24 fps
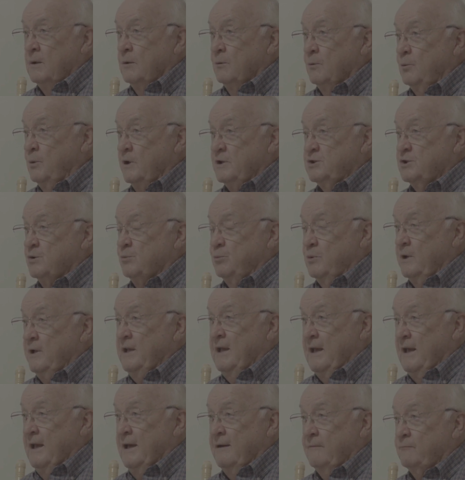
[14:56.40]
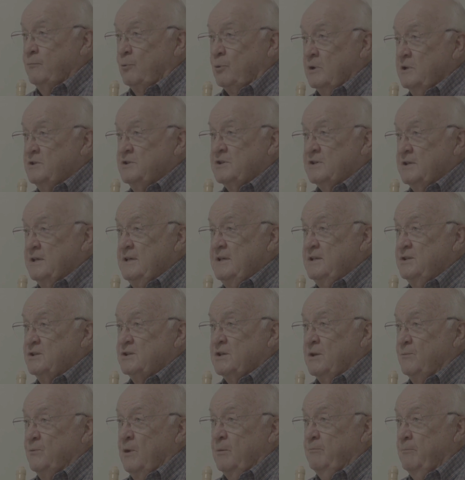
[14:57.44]
which we have
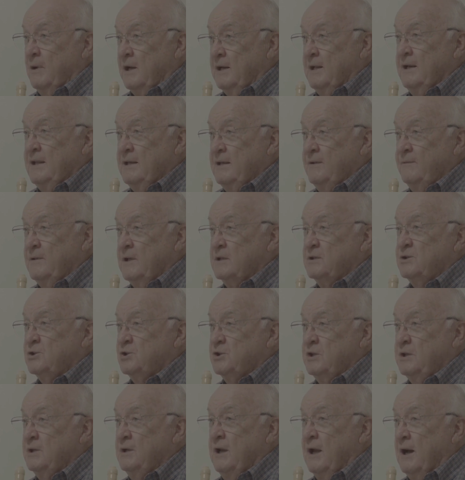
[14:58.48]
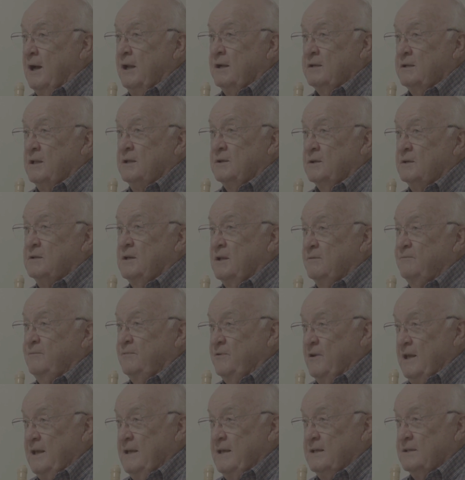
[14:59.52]
receipts of the money that she got in an
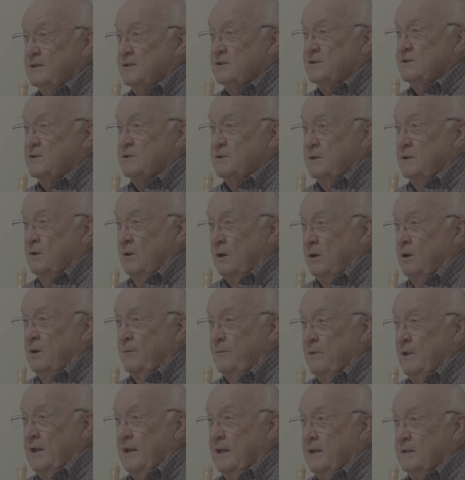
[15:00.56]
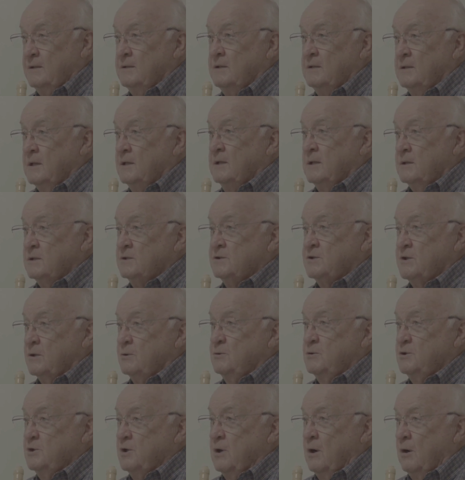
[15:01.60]
advance on that.
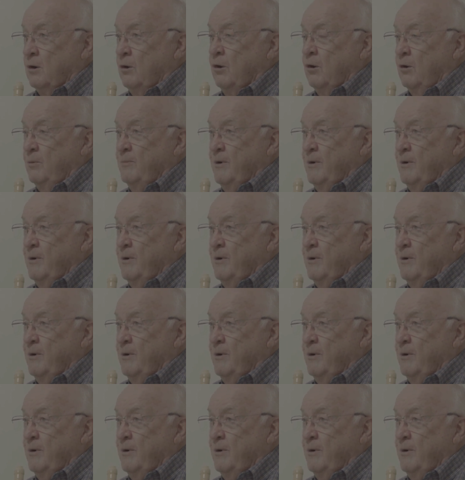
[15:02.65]
So her